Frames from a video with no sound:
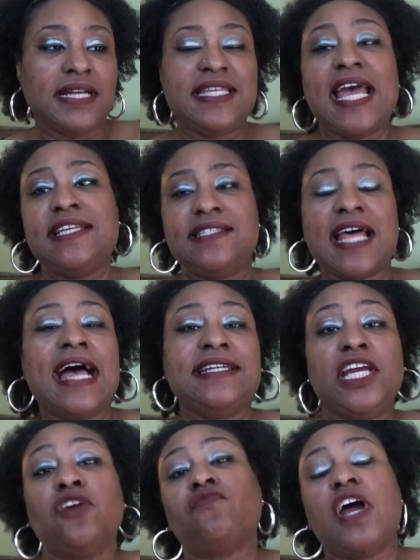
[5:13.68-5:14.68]
takes the
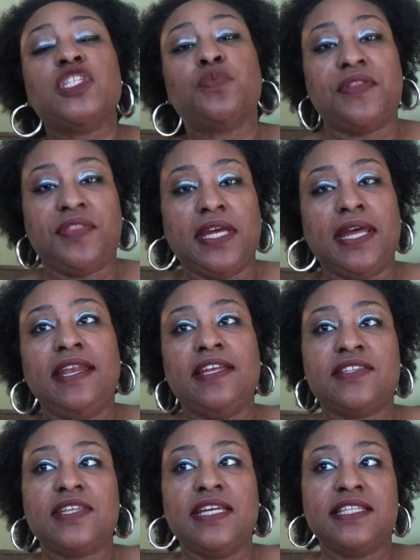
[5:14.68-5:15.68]
idea and runs with it. And
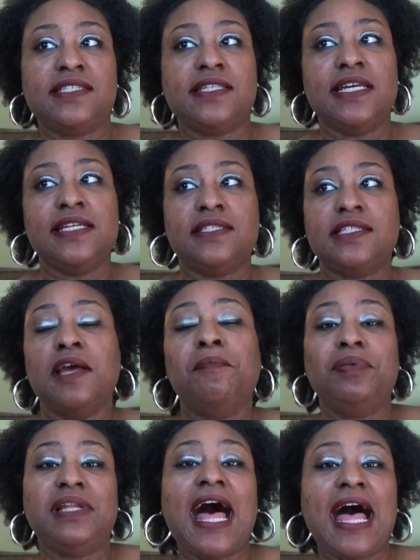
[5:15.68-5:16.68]
it's
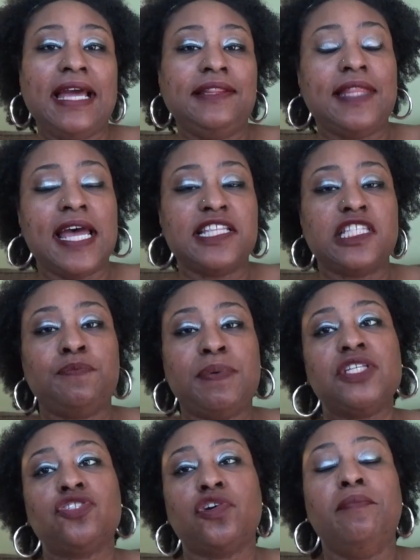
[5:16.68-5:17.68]
implied that
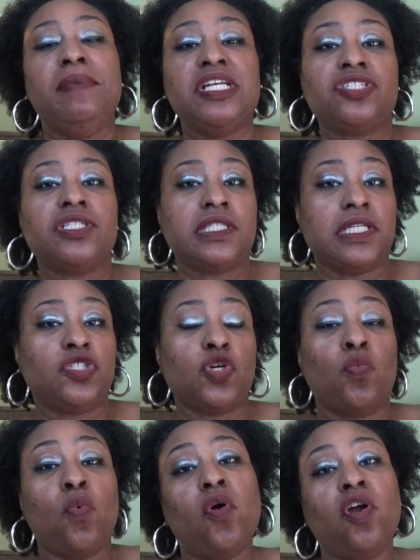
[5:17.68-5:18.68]
Spencer mentions it
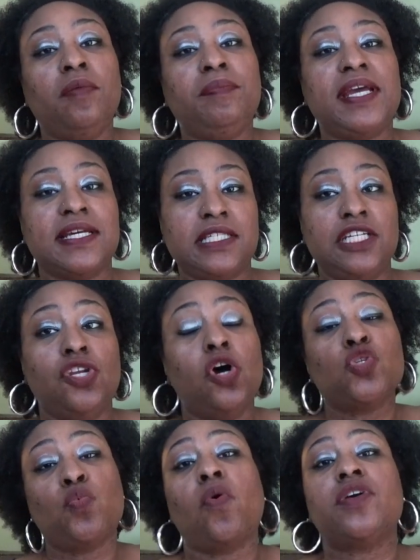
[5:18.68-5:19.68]
to Warren because he
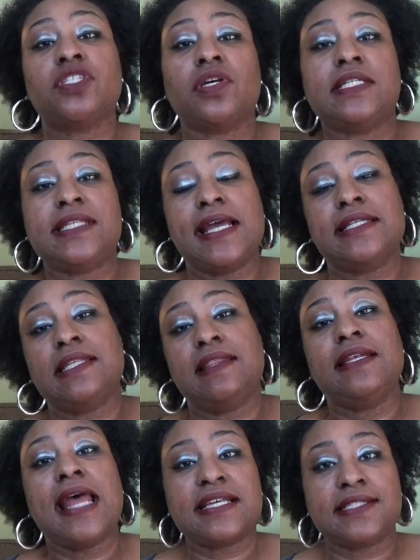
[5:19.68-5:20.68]
knows Warren's going to take it to
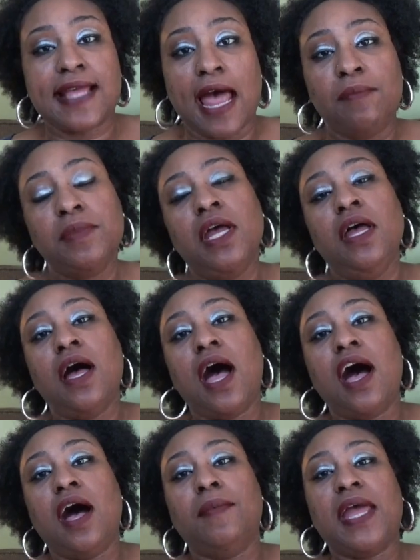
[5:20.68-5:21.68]
the next step.
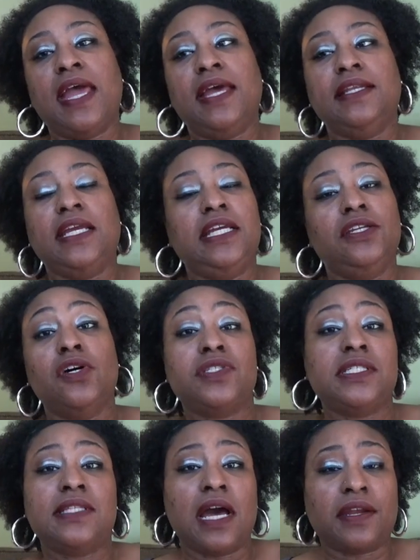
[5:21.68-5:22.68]
And he
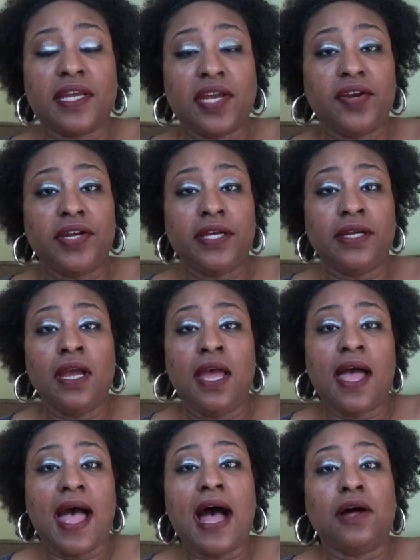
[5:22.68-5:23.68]
knows he's not going to carry
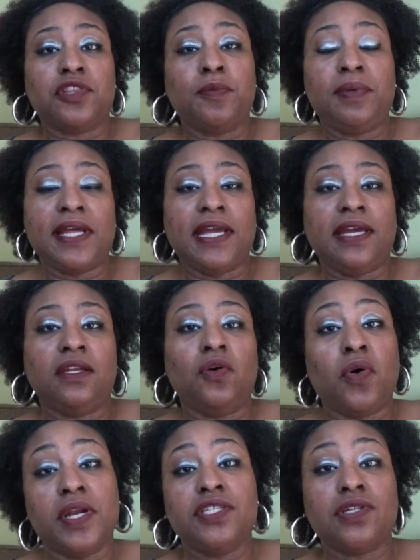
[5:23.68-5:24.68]
out the plan
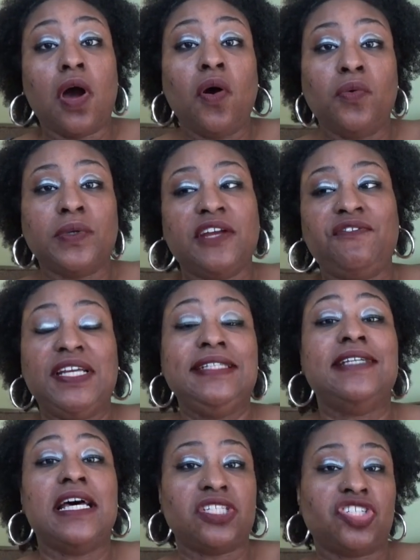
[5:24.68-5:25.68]
on his own if he
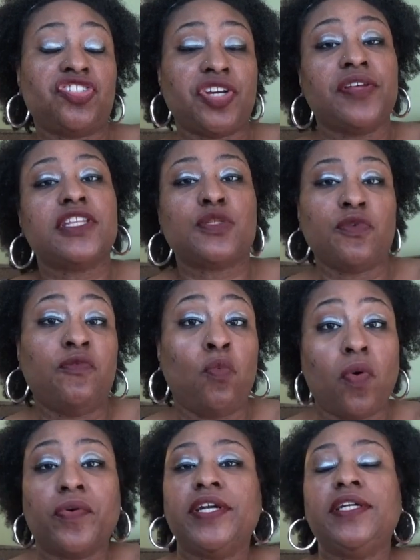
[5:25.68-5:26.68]
doesn't share this with
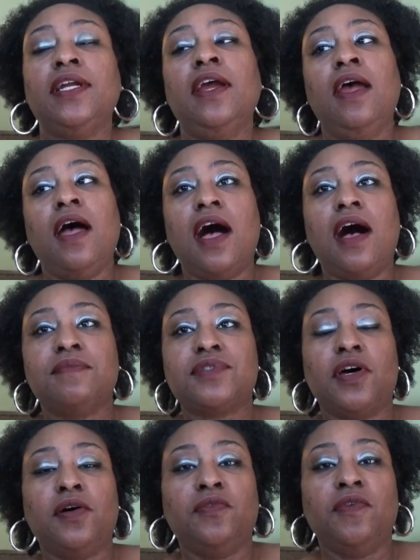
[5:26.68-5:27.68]
Warren.
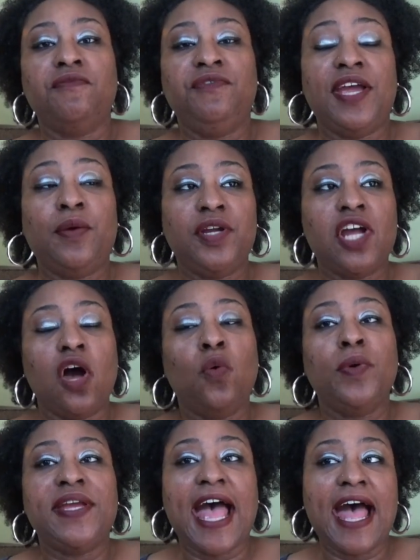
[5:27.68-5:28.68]
So there we
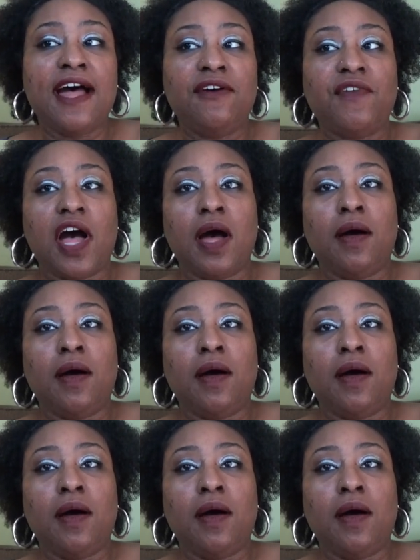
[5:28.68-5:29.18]
go. We have